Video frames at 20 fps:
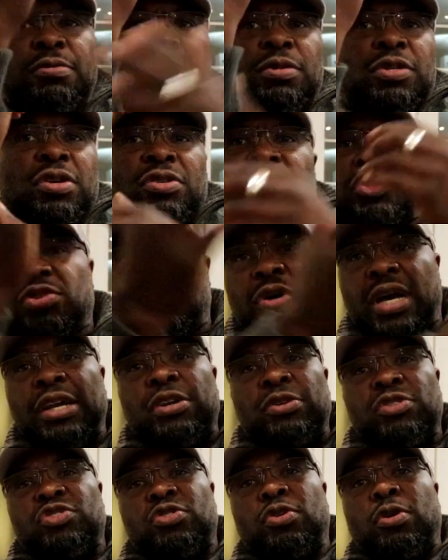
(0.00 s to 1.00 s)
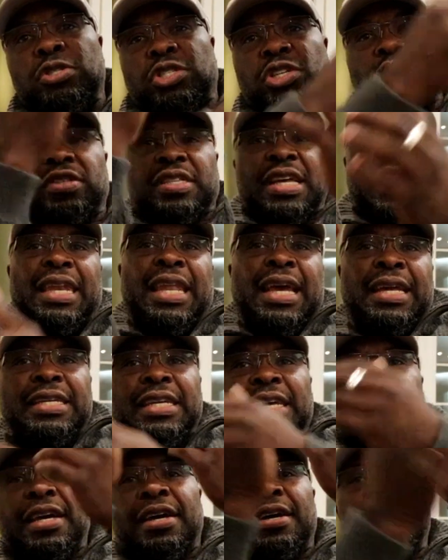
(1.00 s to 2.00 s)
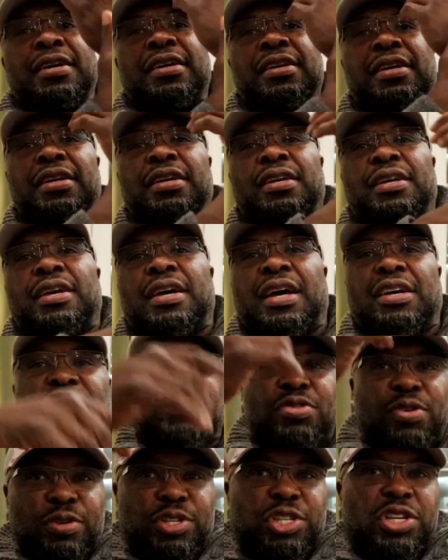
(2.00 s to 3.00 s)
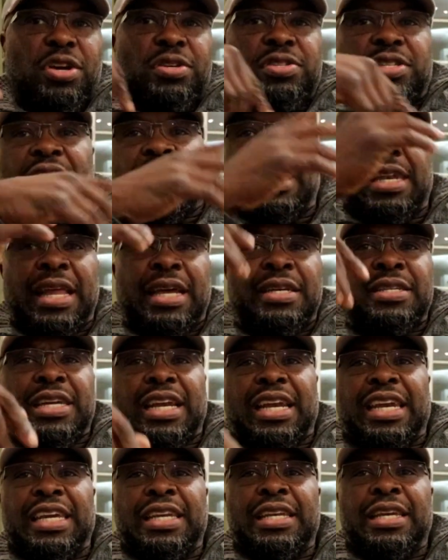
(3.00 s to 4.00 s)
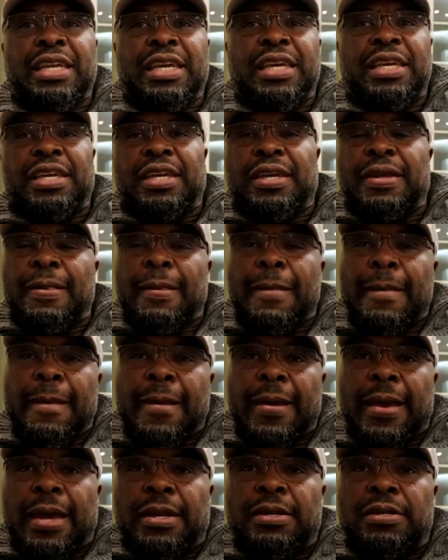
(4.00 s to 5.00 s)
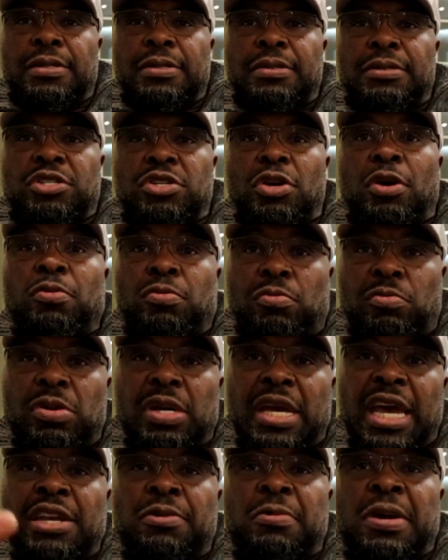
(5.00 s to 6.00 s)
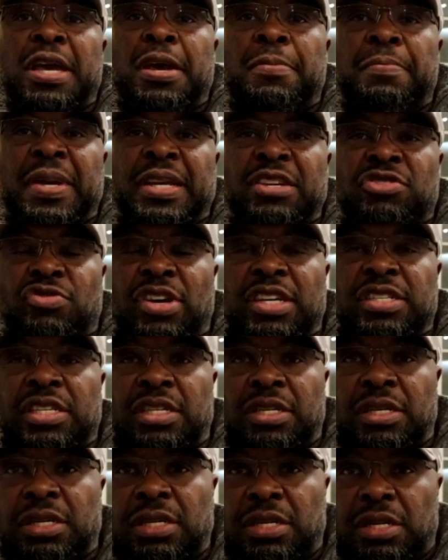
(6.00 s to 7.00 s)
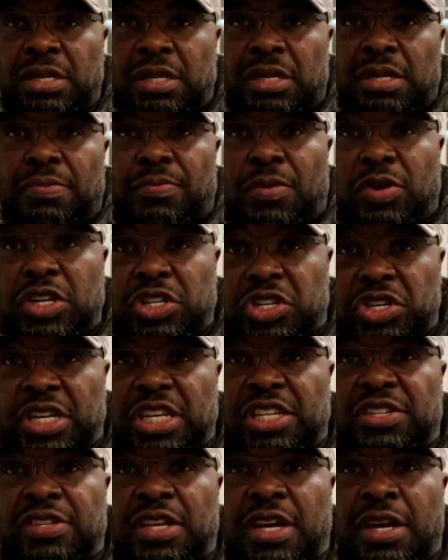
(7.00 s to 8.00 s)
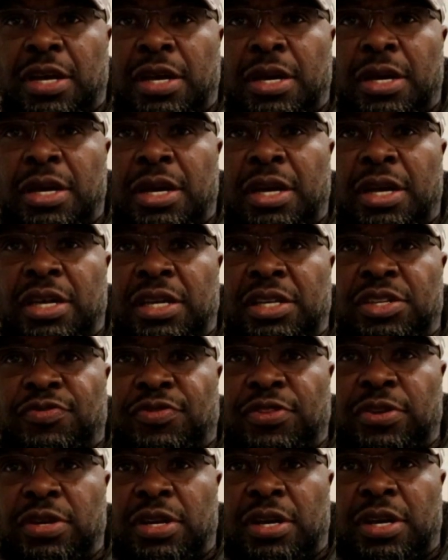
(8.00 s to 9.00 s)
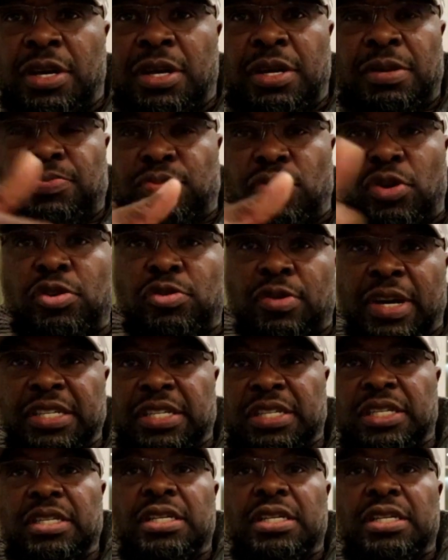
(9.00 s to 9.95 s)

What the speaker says: I don't score shots that land here. I score shots that land cleanly. And so anyway, it'd be interesting. Monitor his progress.